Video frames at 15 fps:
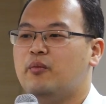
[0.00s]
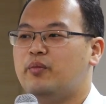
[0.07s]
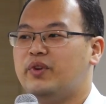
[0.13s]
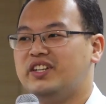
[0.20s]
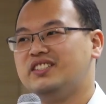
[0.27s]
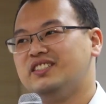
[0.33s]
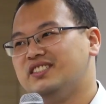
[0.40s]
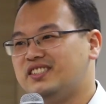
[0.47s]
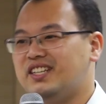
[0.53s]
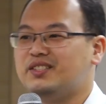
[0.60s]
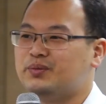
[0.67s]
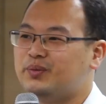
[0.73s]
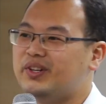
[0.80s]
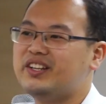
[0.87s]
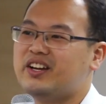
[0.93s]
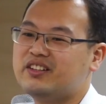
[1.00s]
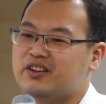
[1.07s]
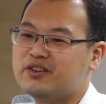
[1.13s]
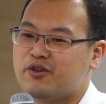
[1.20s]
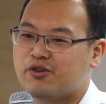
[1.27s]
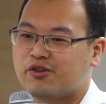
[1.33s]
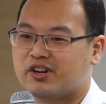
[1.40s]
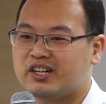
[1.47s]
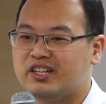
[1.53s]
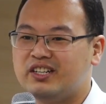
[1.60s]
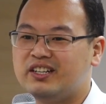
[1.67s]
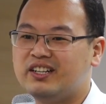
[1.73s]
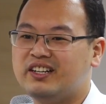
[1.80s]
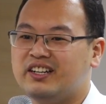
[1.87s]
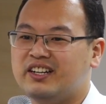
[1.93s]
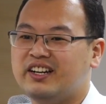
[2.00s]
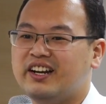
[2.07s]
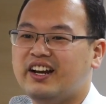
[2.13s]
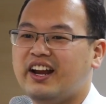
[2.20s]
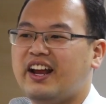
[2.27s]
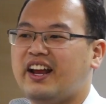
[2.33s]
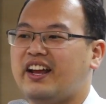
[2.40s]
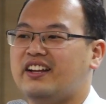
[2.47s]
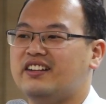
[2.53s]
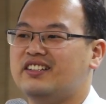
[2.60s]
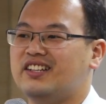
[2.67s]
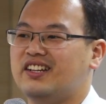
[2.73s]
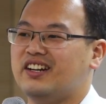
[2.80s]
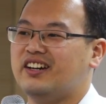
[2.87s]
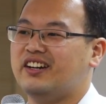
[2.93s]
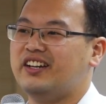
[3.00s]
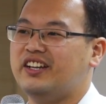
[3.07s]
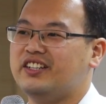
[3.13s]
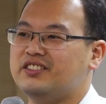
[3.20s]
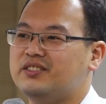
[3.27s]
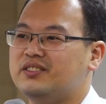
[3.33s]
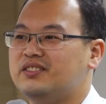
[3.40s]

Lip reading: But this went on the court, and the